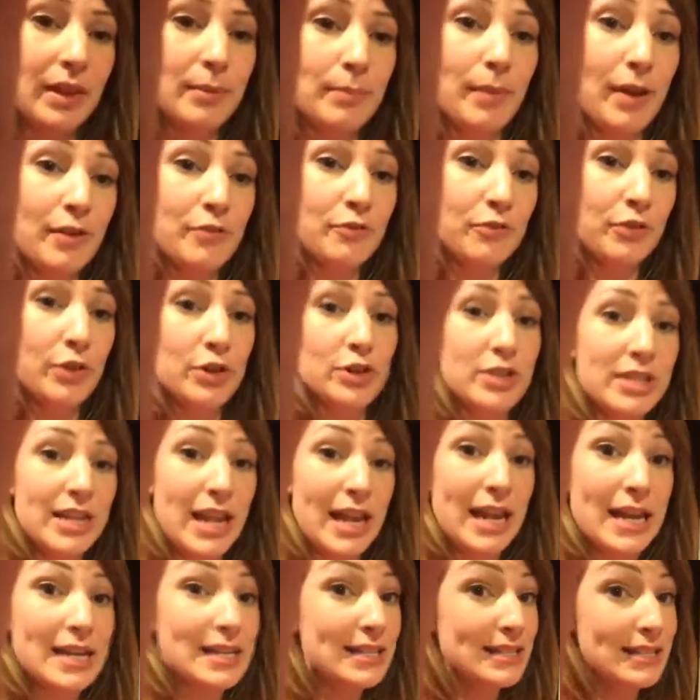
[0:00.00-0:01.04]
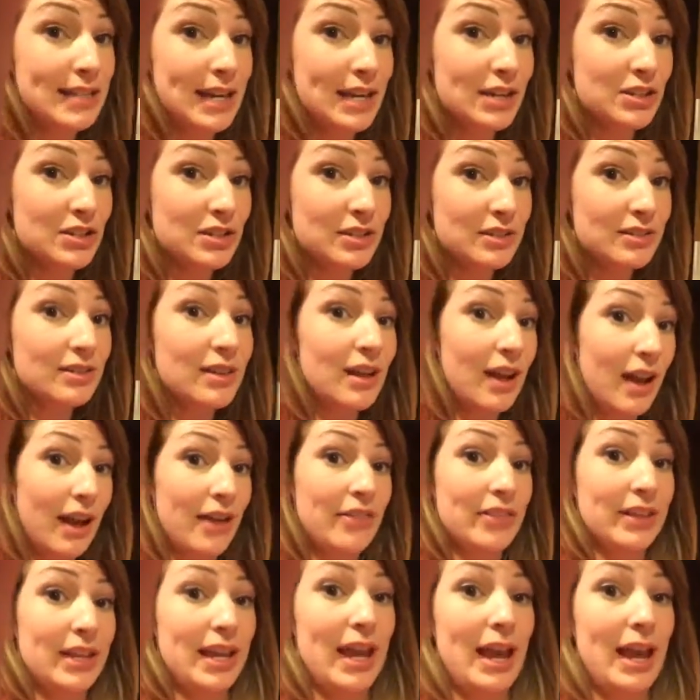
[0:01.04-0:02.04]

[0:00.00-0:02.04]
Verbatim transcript: My first aid station on the